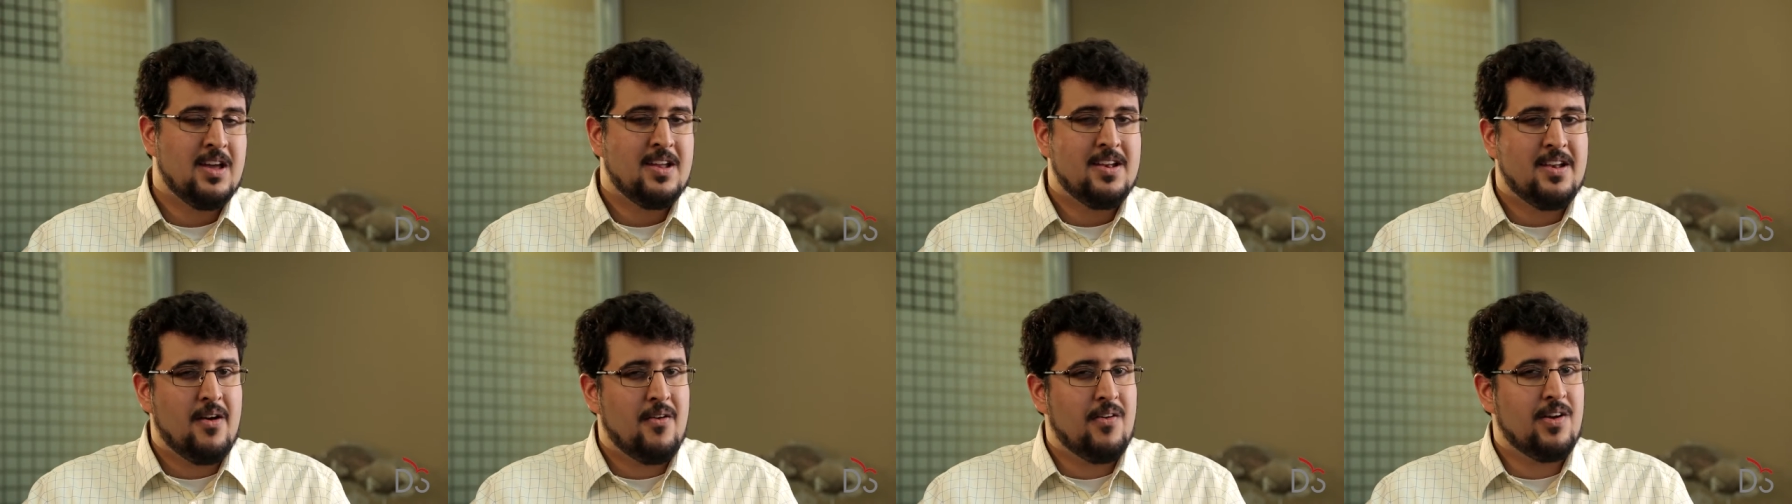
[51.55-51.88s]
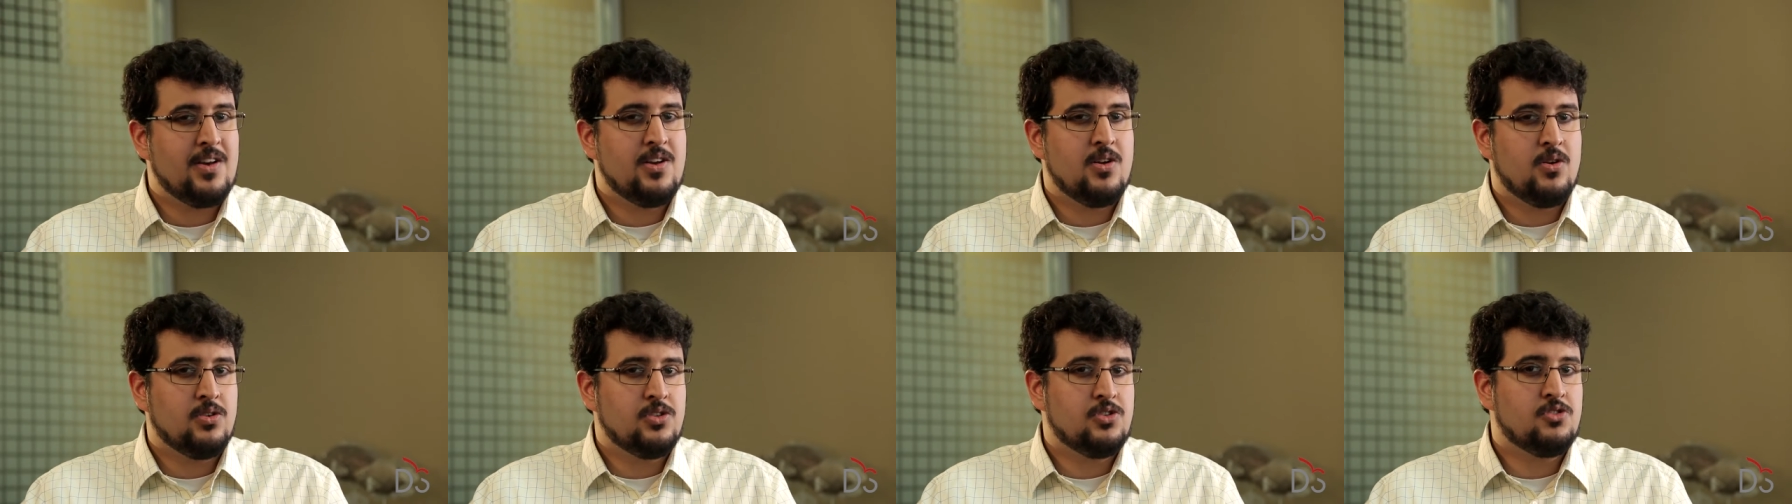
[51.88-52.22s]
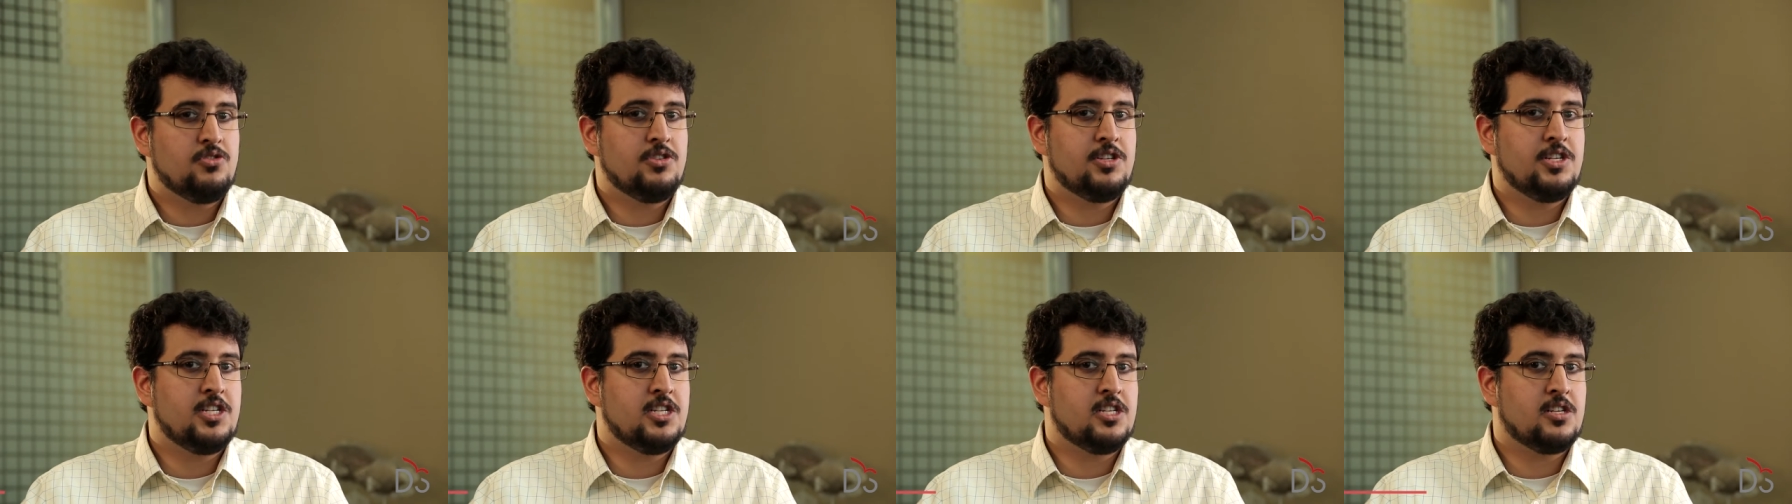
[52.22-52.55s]
Now I know a
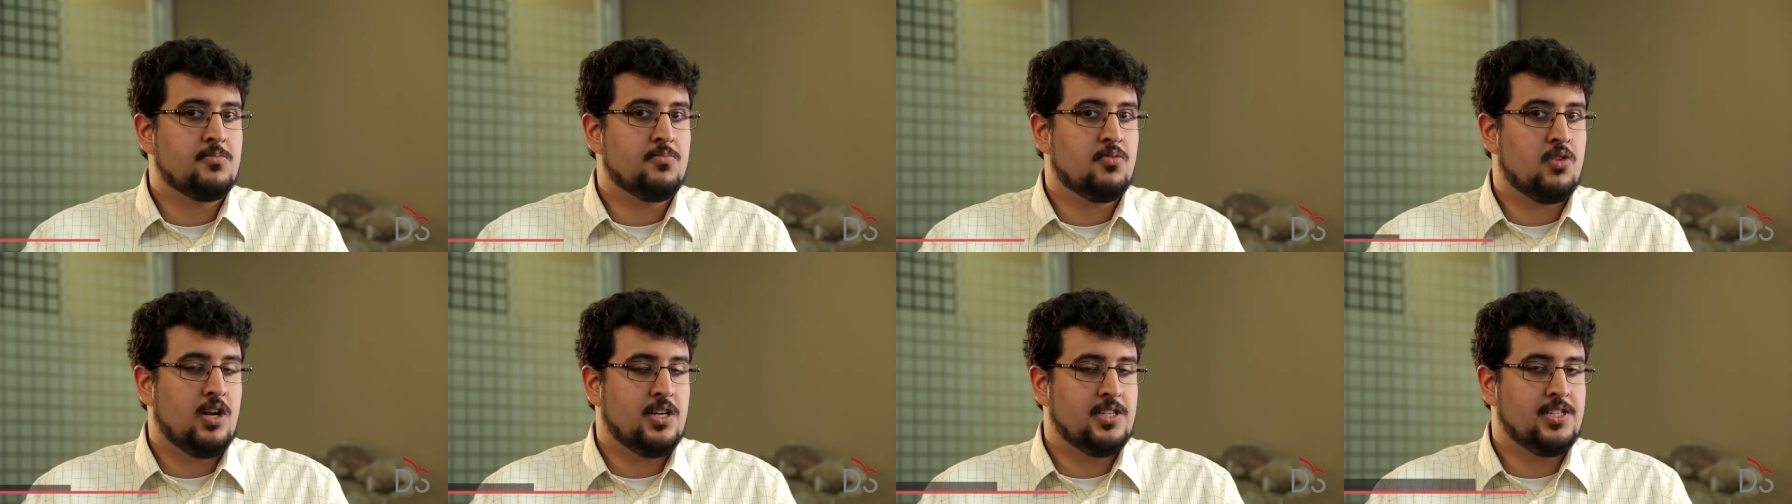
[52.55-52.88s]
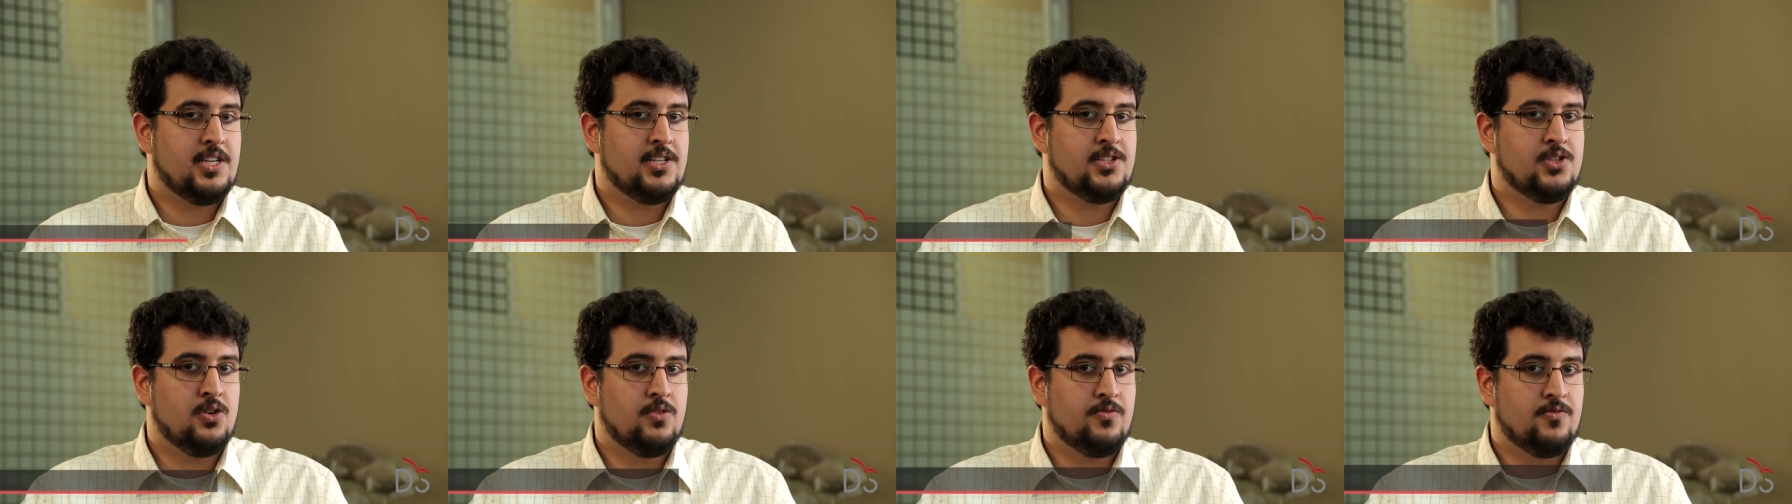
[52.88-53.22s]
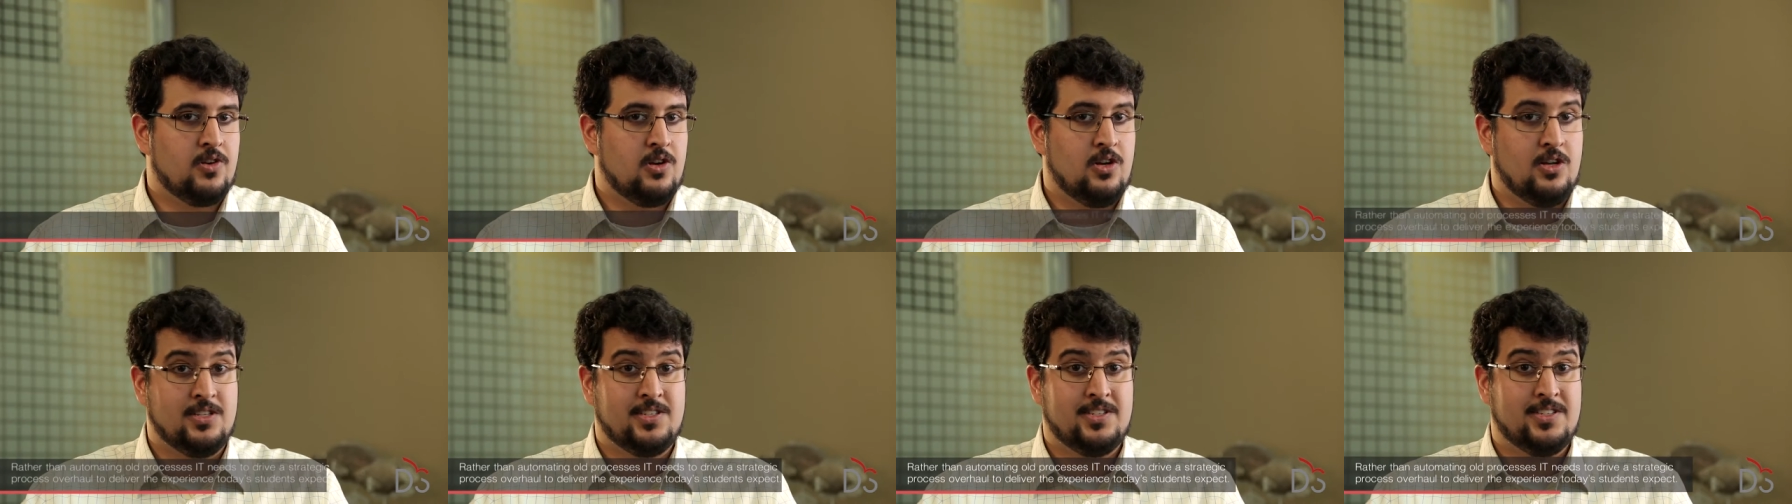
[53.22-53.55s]
strategic process
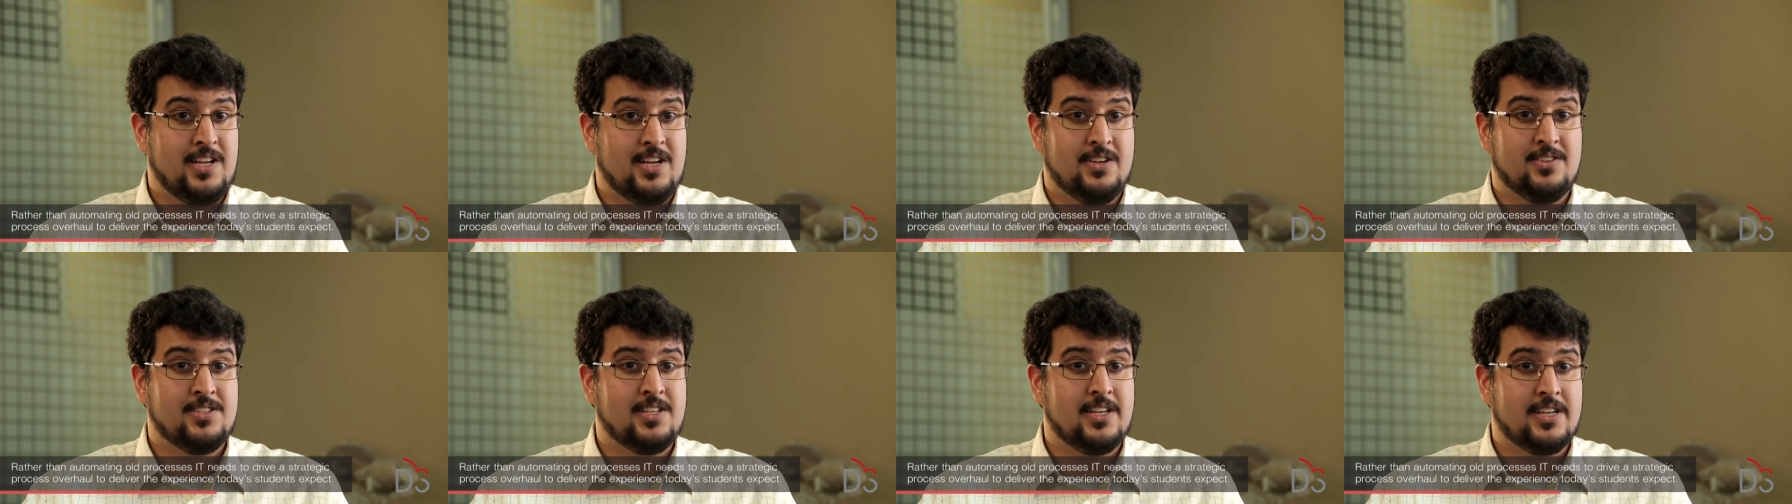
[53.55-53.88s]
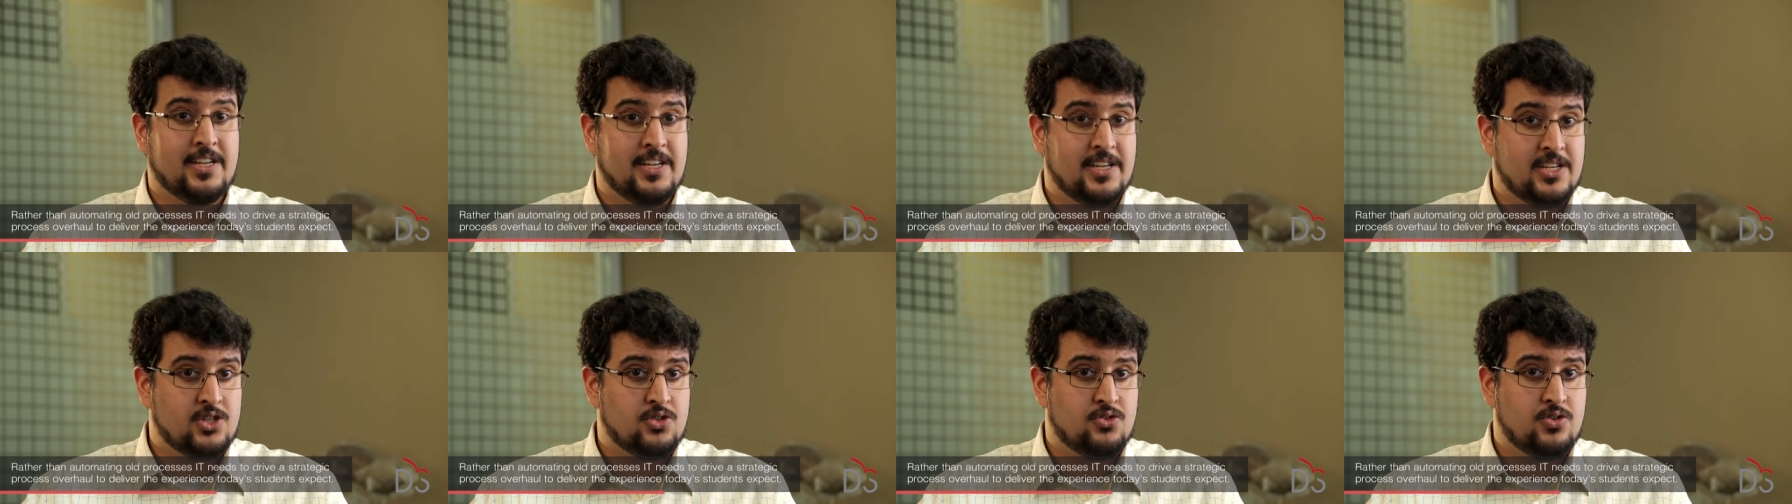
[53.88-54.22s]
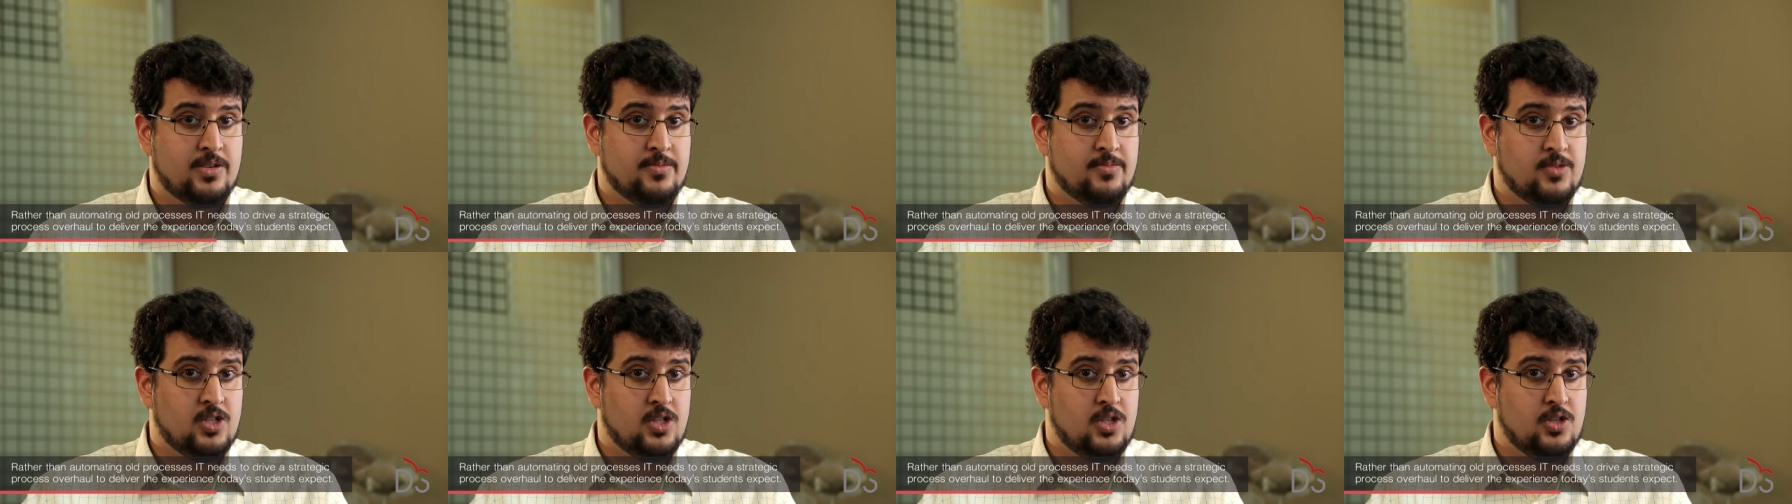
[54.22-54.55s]
overhaul sounds like an
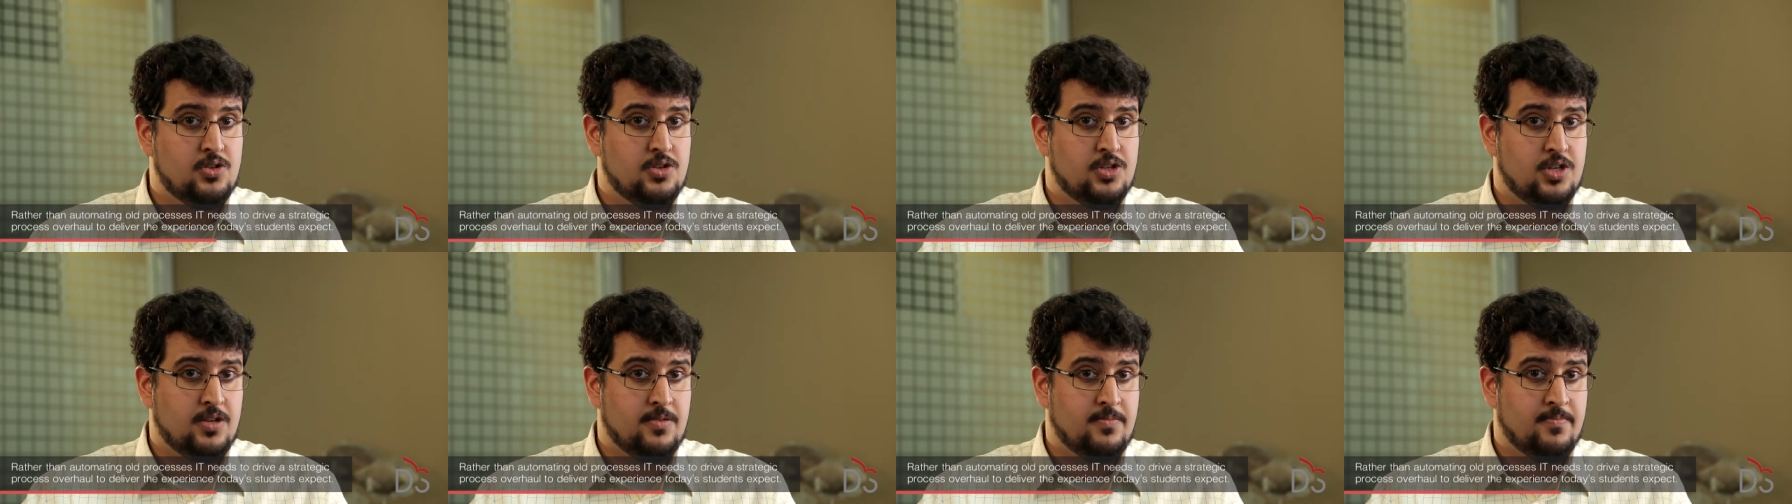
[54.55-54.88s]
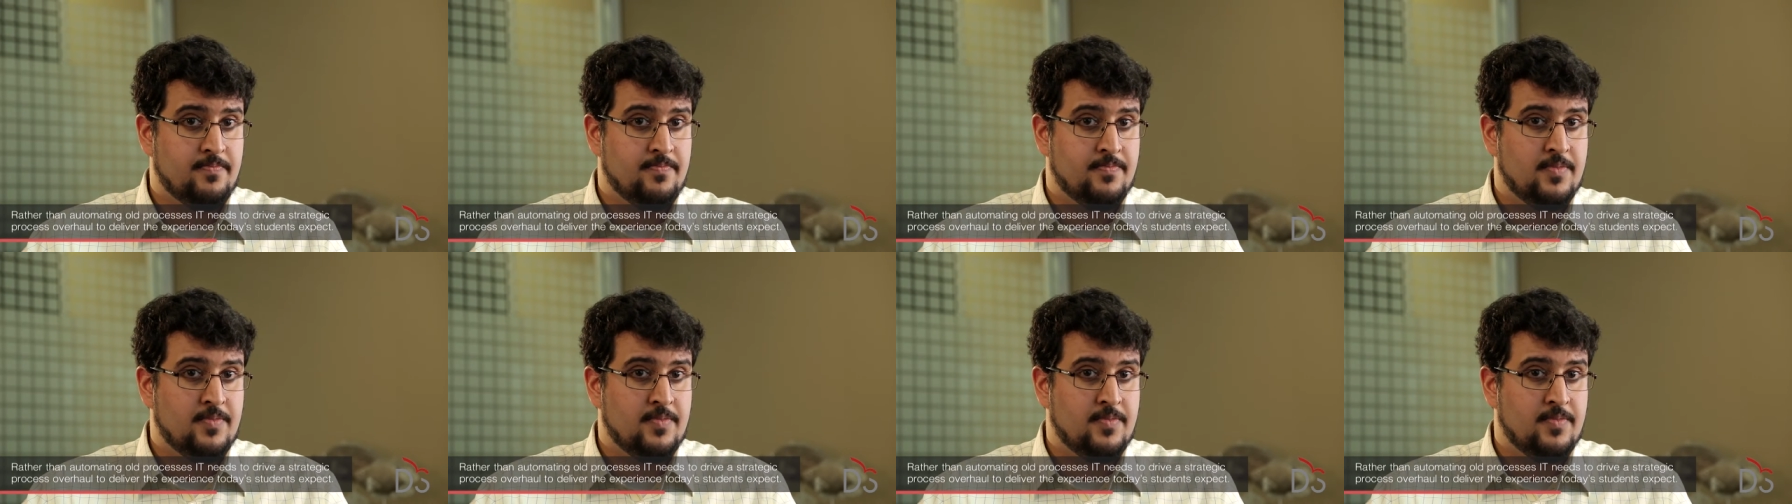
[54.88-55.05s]
extreme solution,